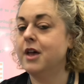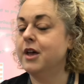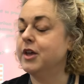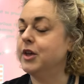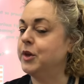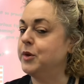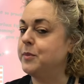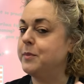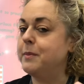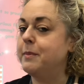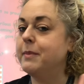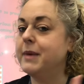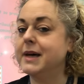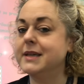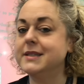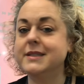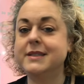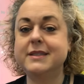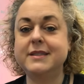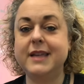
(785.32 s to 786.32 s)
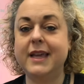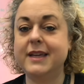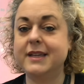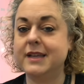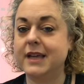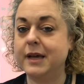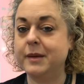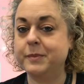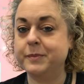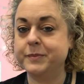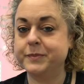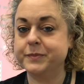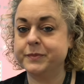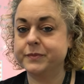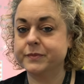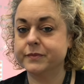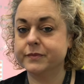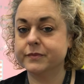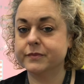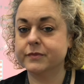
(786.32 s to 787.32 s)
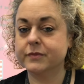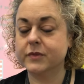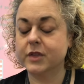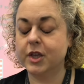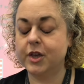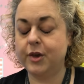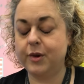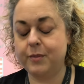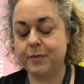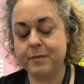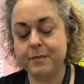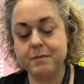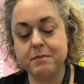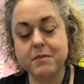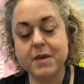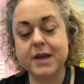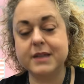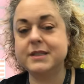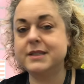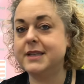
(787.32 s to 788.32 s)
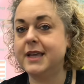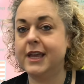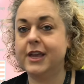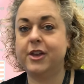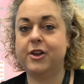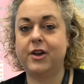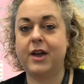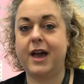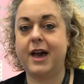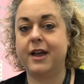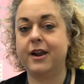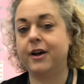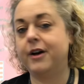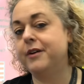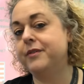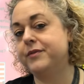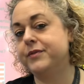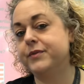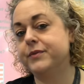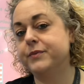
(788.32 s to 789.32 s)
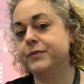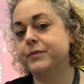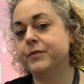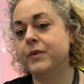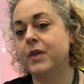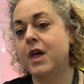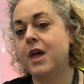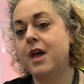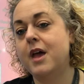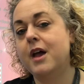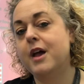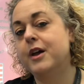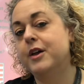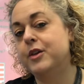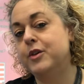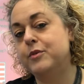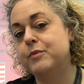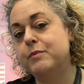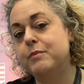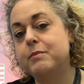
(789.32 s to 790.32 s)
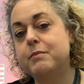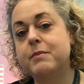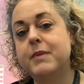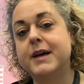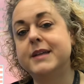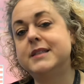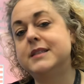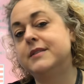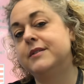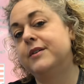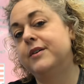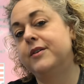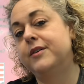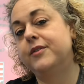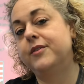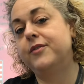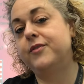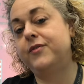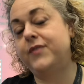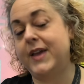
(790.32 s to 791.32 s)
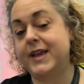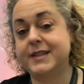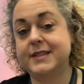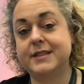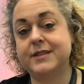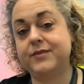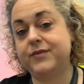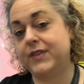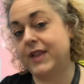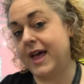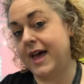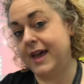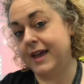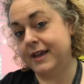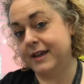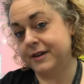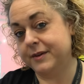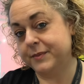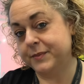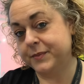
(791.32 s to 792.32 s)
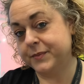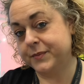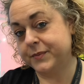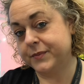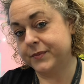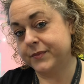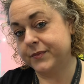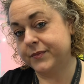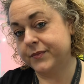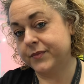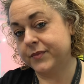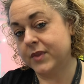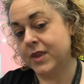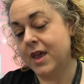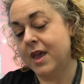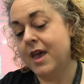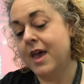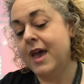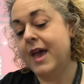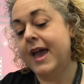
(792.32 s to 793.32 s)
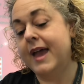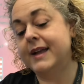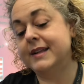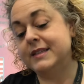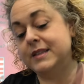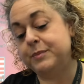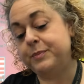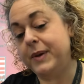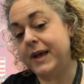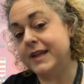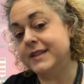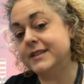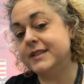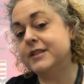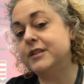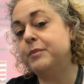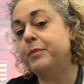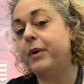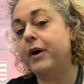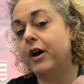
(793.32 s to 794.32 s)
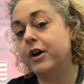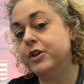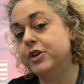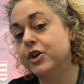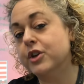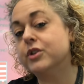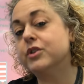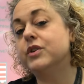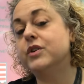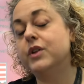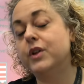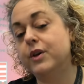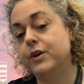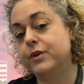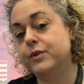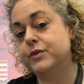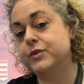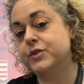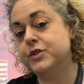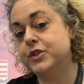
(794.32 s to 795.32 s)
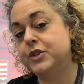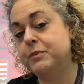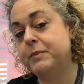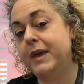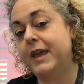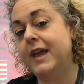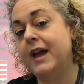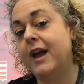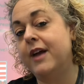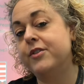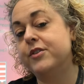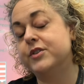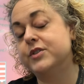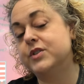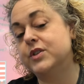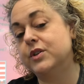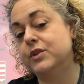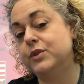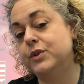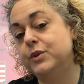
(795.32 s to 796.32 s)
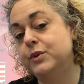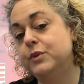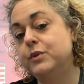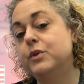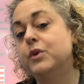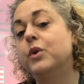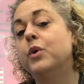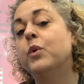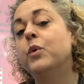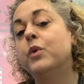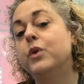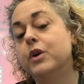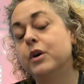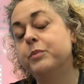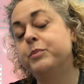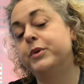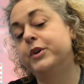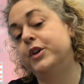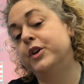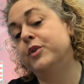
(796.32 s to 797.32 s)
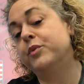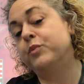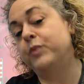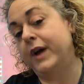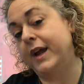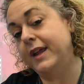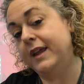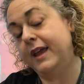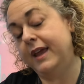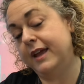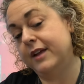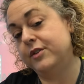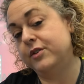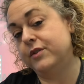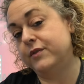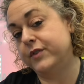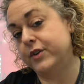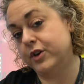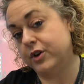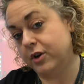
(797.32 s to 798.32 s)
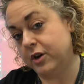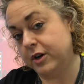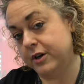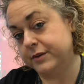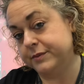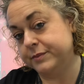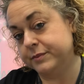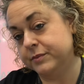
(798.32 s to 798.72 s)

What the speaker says: You must stand up. You must take your hat off. You must face the flag. And dependent upon your clothes, you may either salute or put your right hand over your heart.